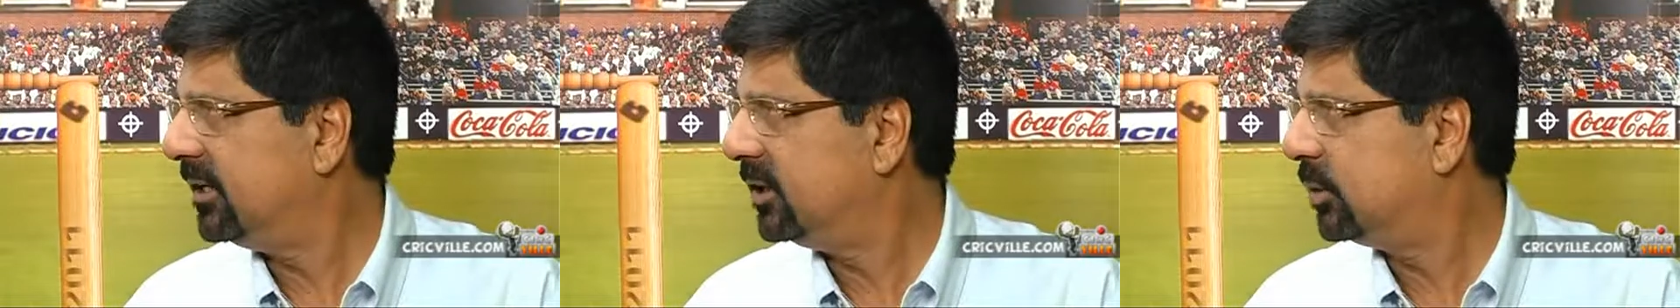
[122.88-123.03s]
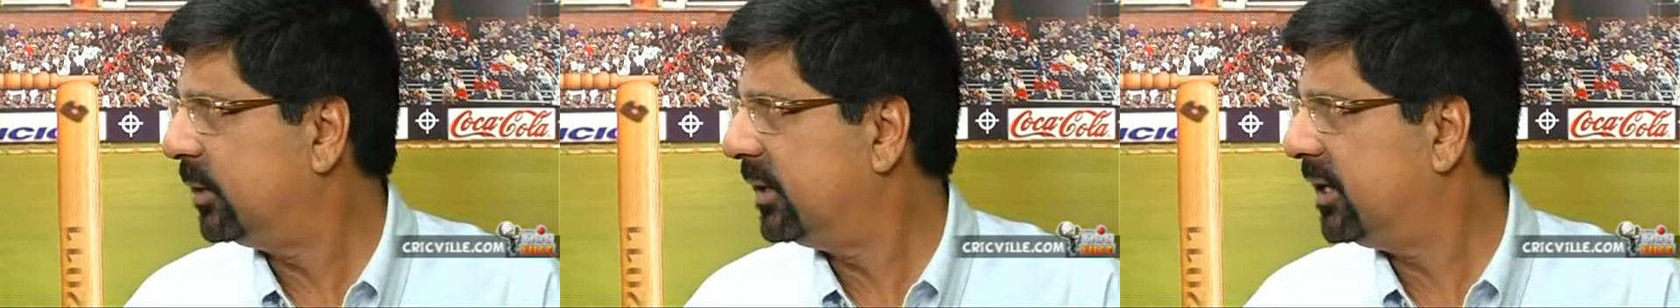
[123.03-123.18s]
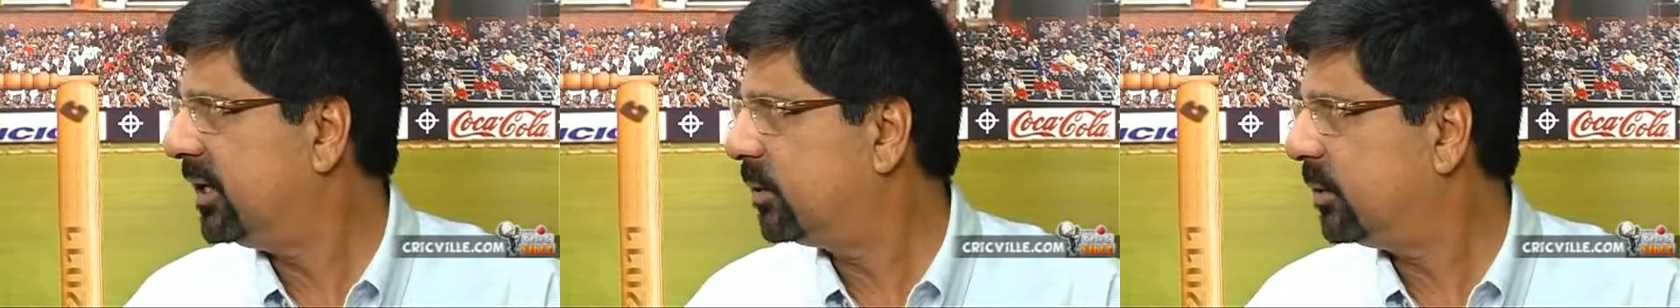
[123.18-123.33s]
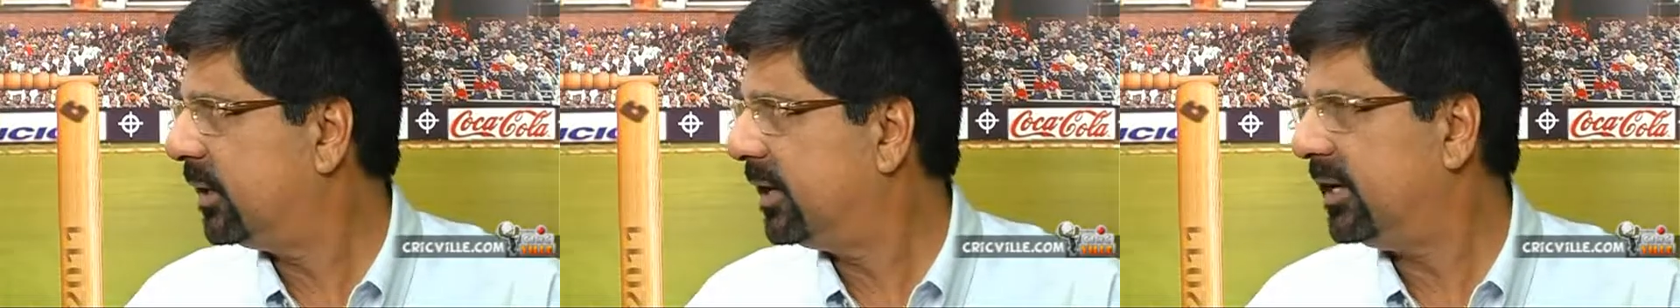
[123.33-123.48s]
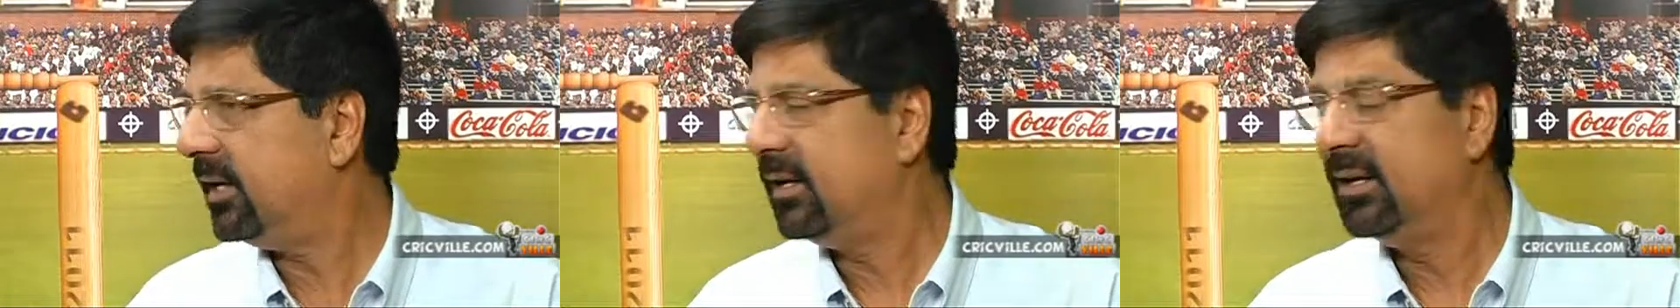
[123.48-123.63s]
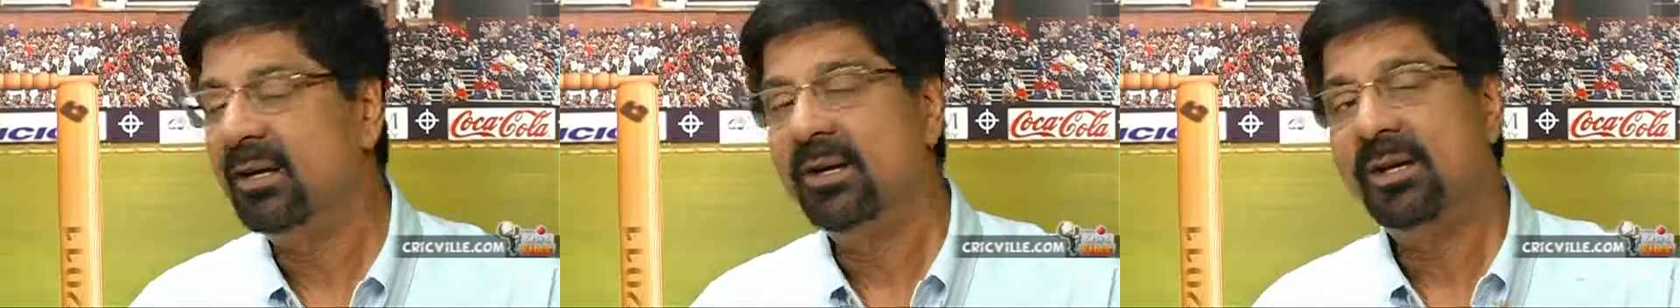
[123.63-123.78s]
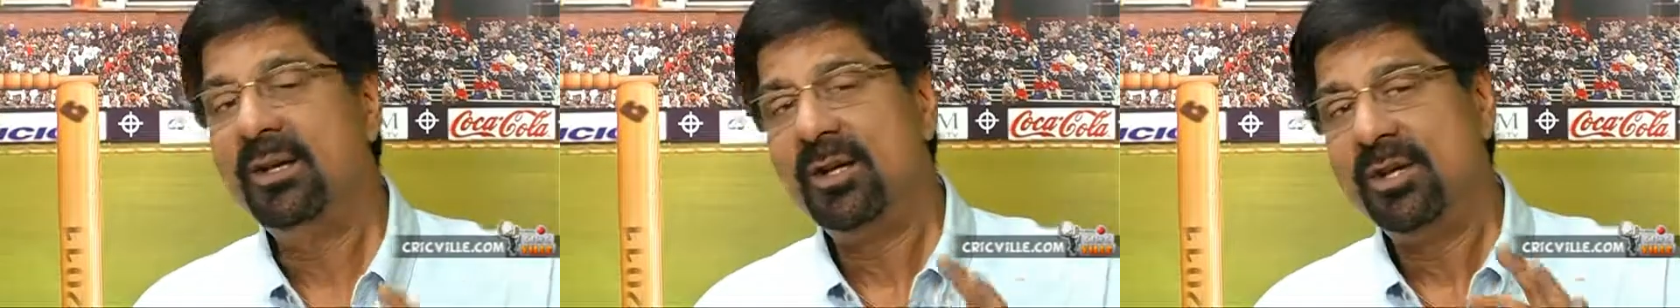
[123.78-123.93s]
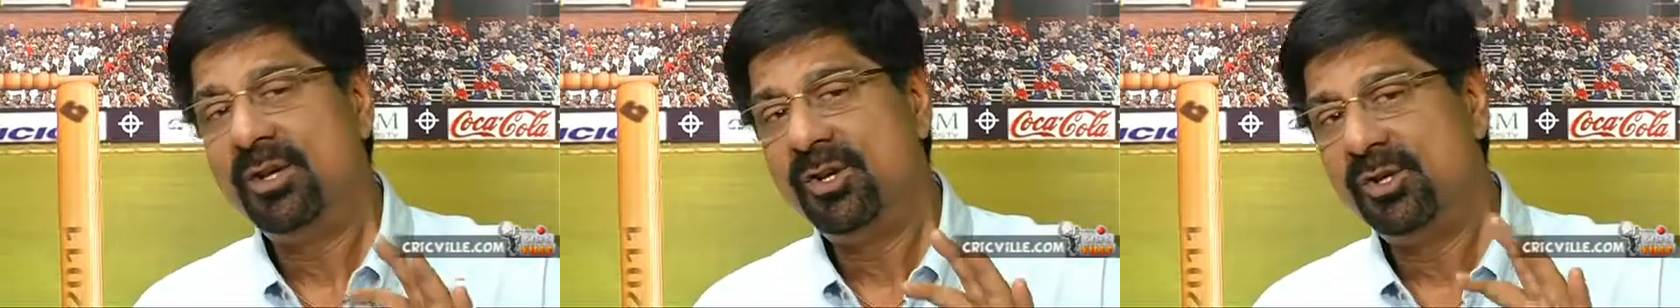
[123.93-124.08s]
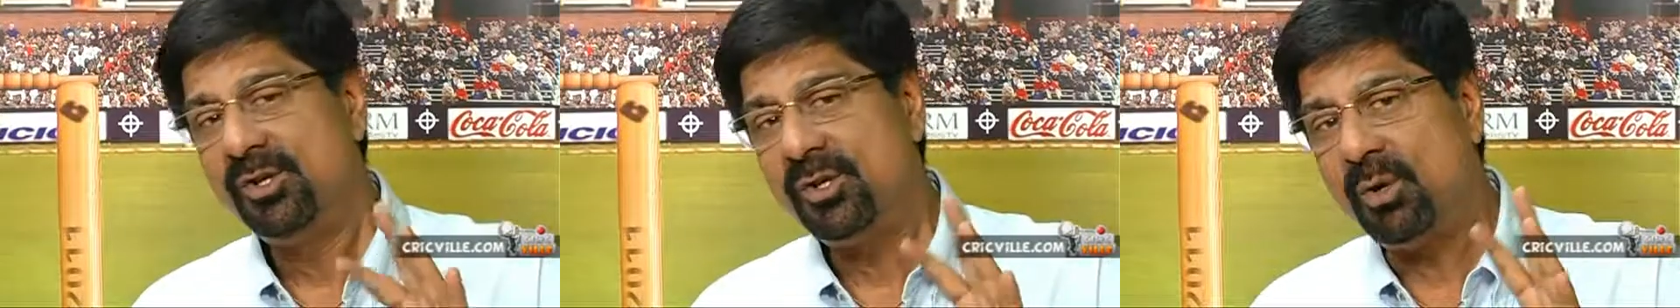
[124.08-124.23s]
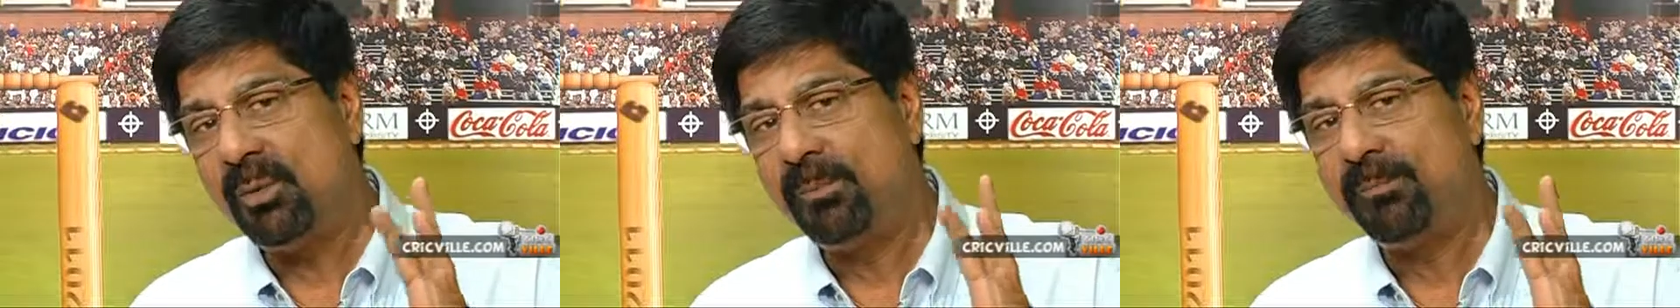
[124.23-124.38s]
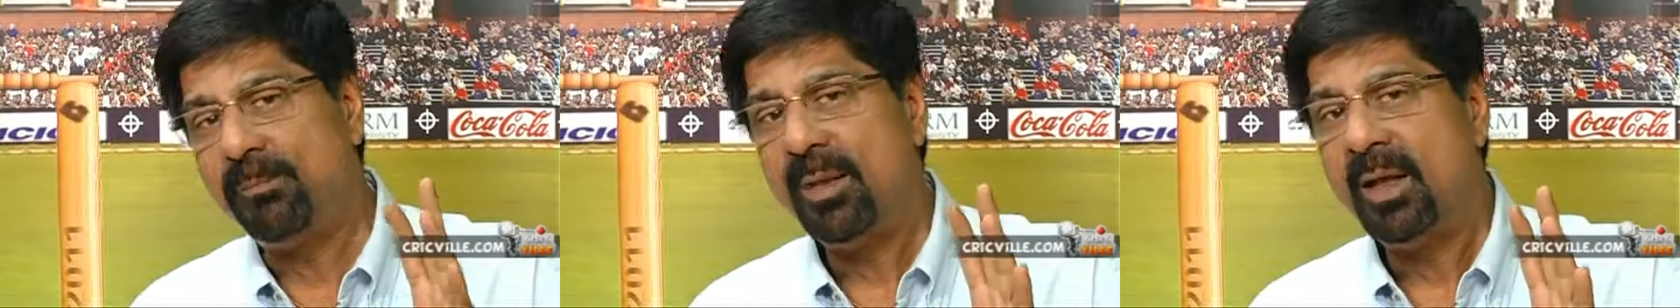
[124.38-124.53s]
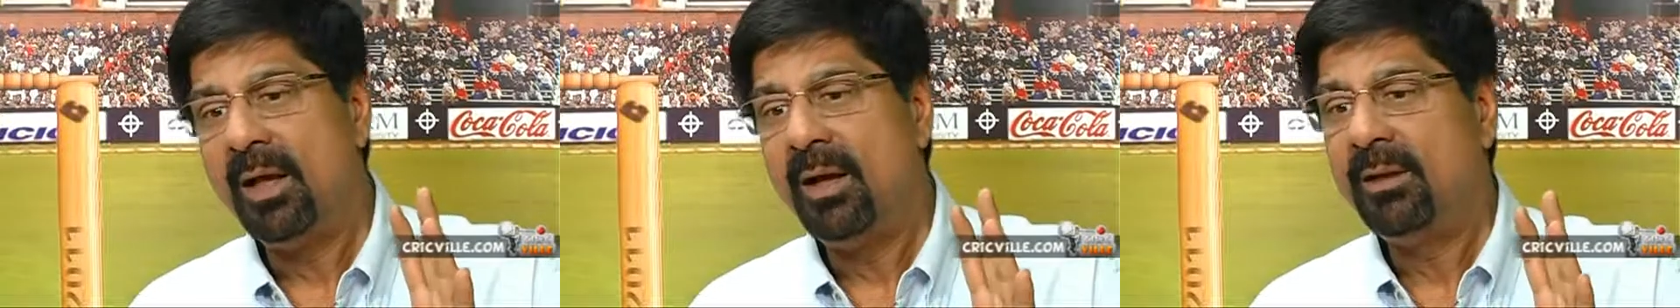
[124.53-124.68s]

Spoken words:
in 2020. So